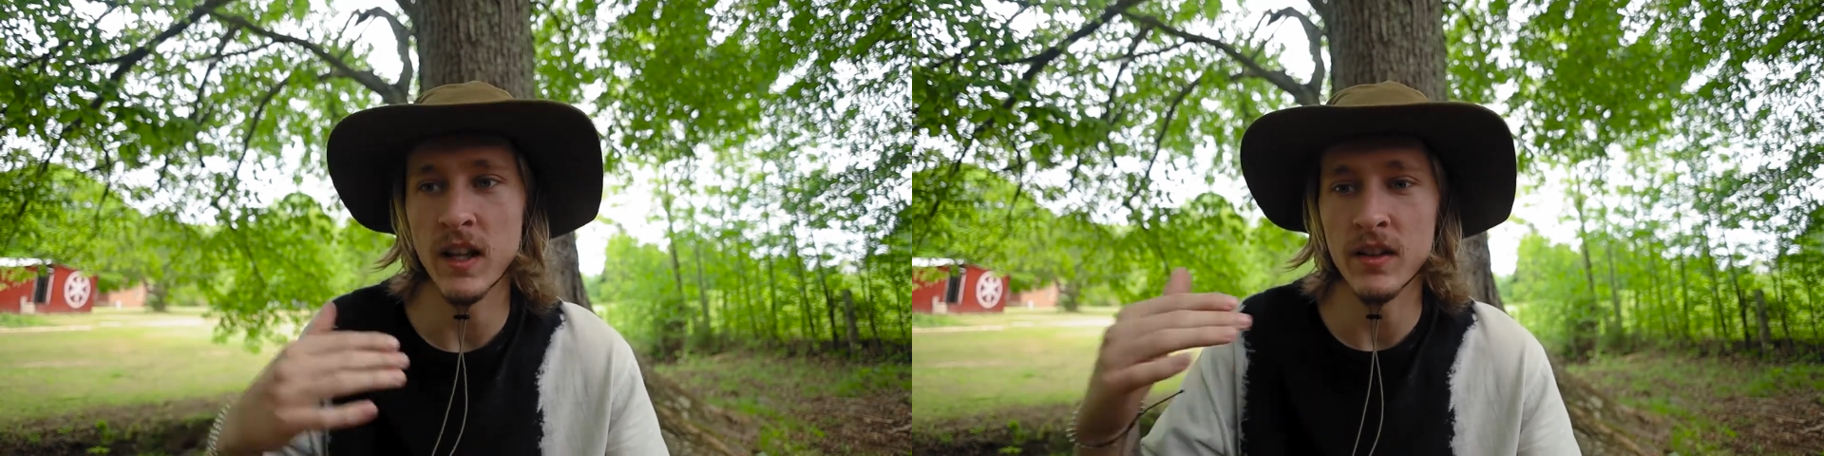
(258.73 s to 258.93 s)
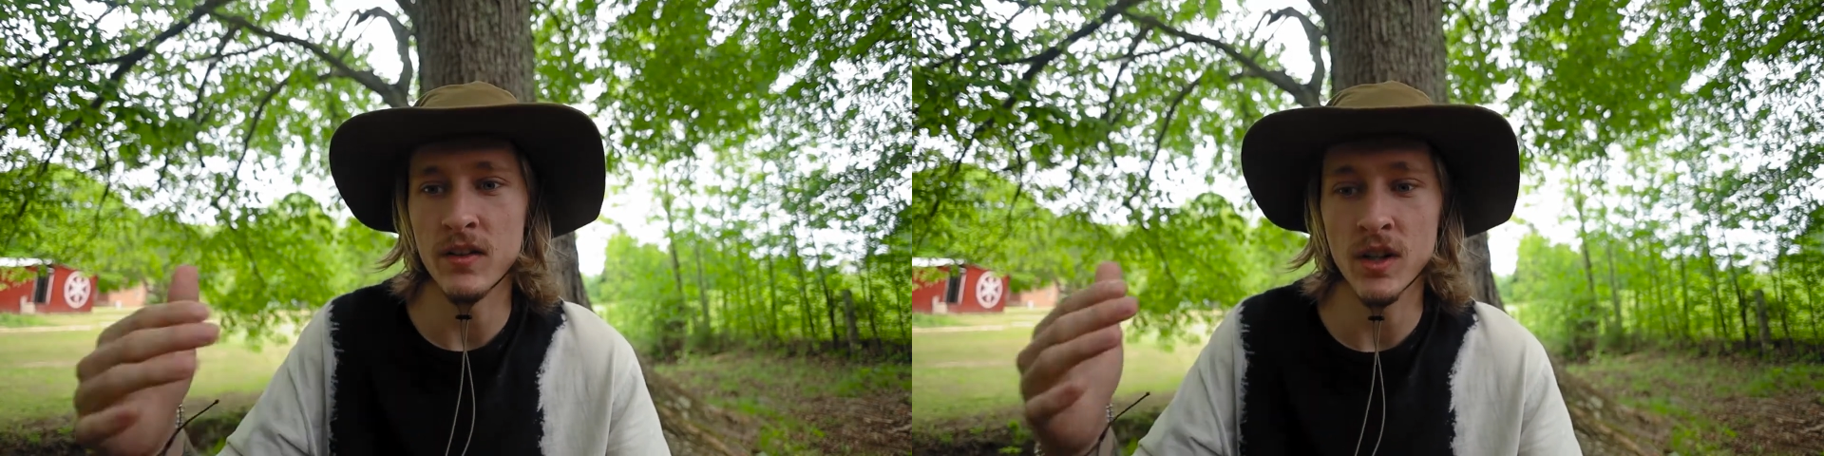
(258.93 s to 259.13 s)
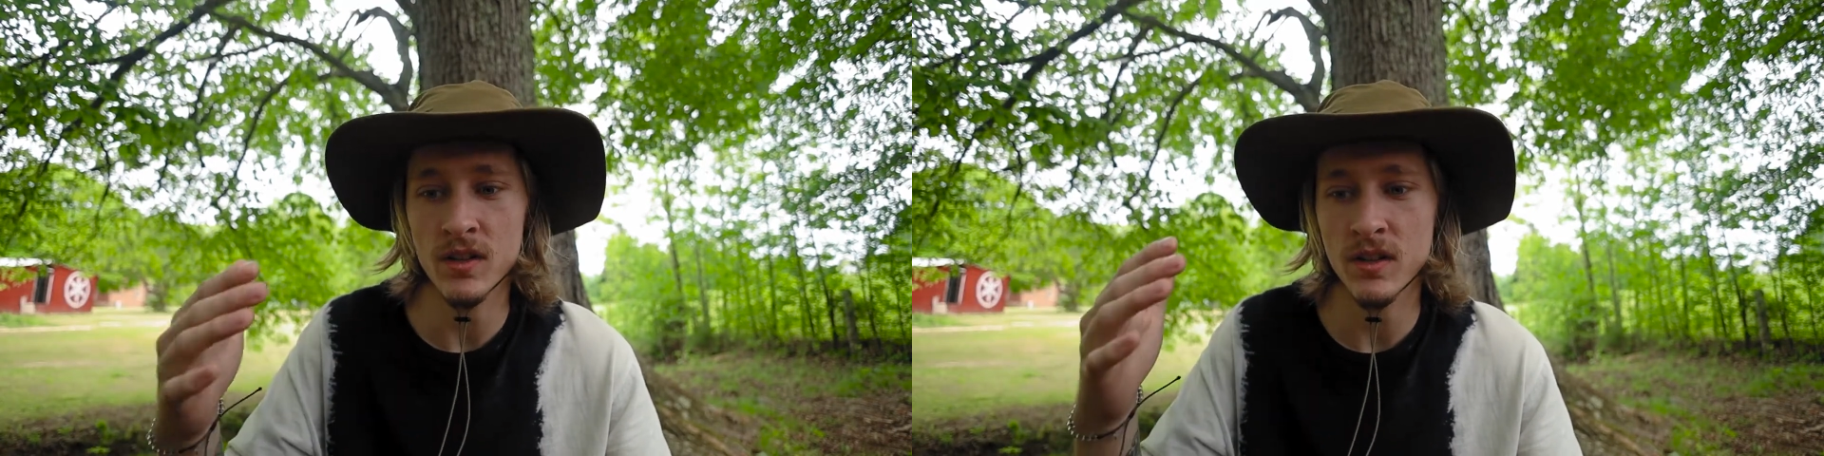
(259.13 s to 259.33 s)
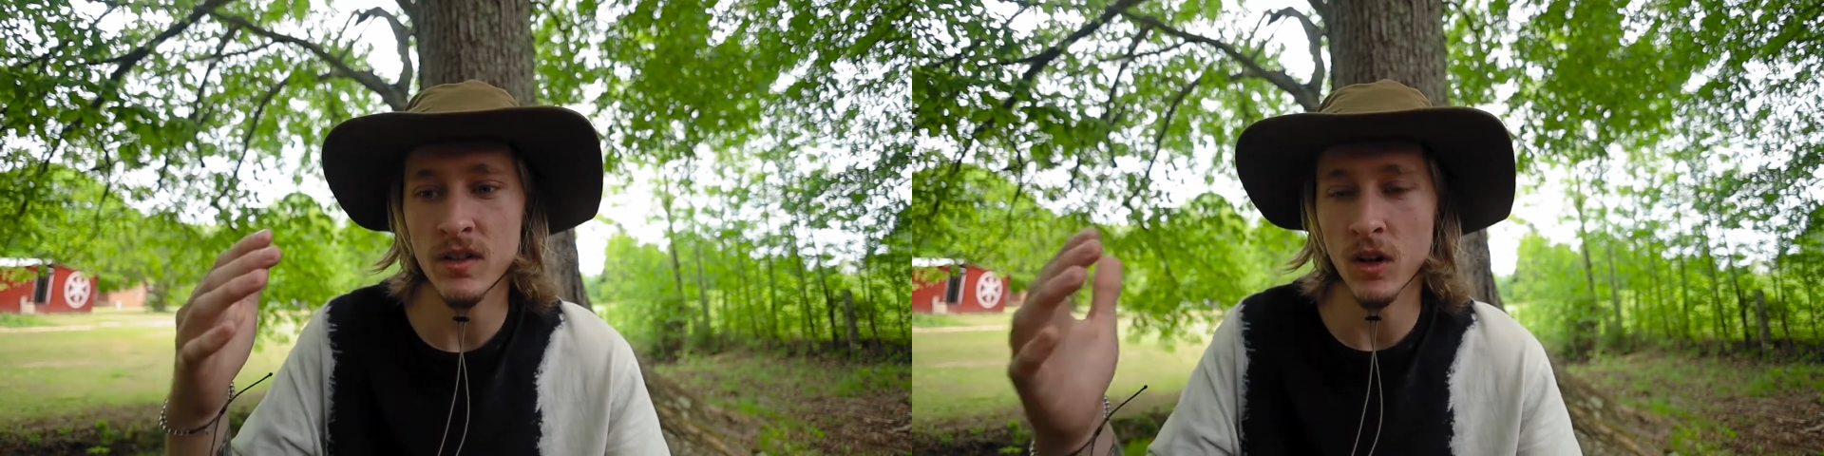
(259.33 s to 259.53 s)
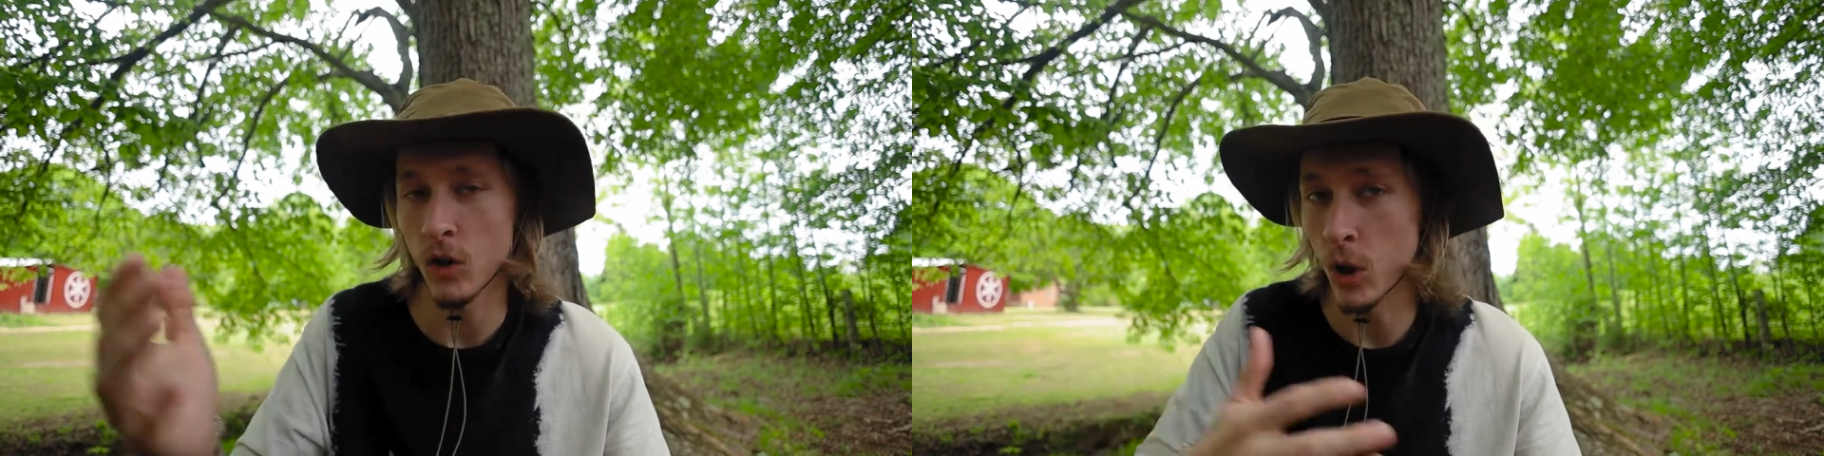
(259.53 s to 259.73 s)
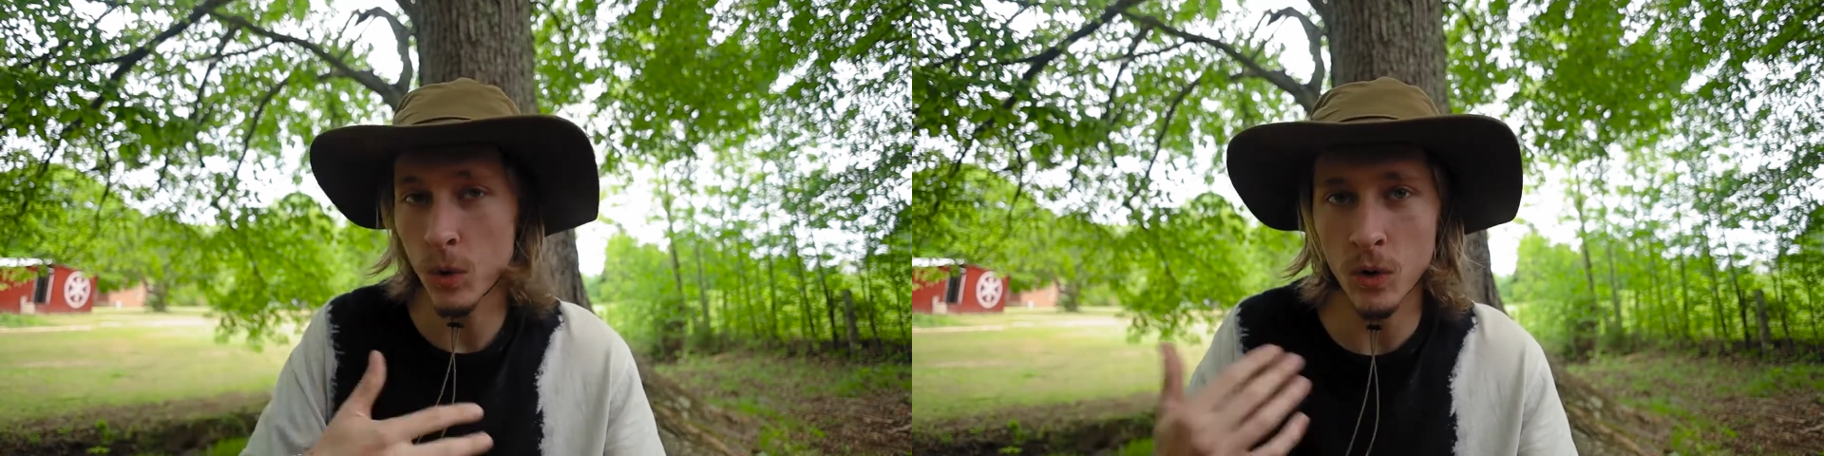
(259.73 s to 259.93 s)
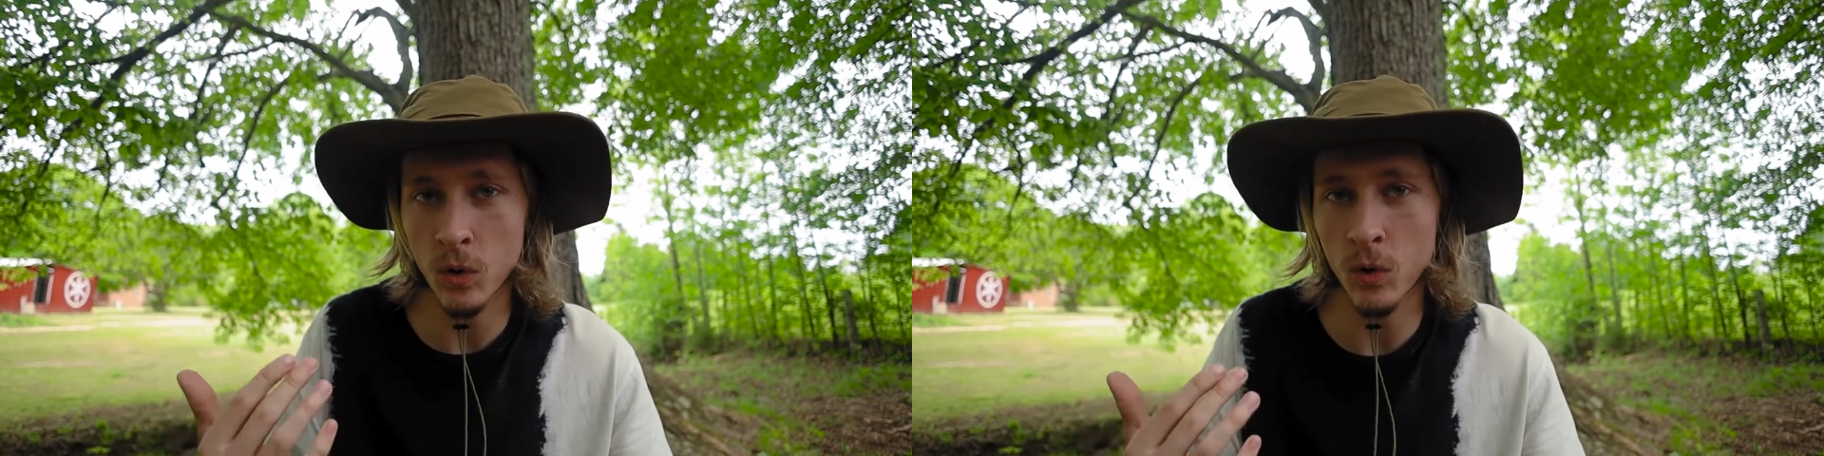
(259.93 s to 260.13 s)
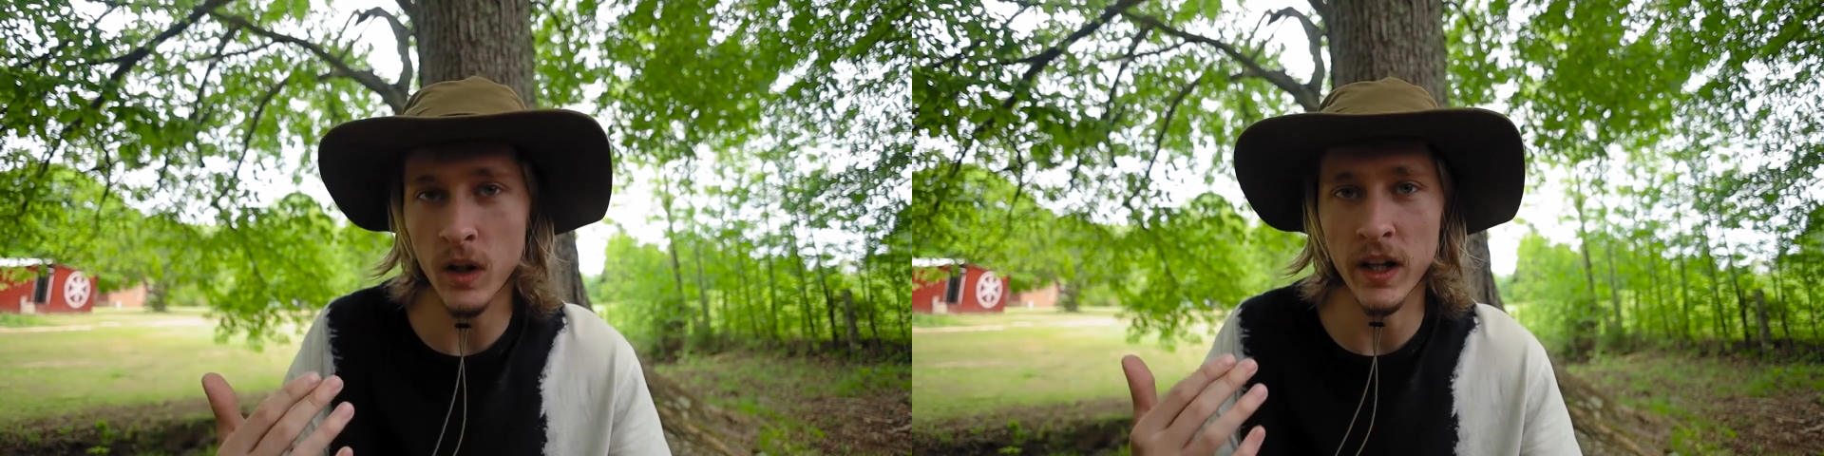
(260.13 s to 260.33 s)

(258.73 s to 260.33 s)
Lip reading: that just are local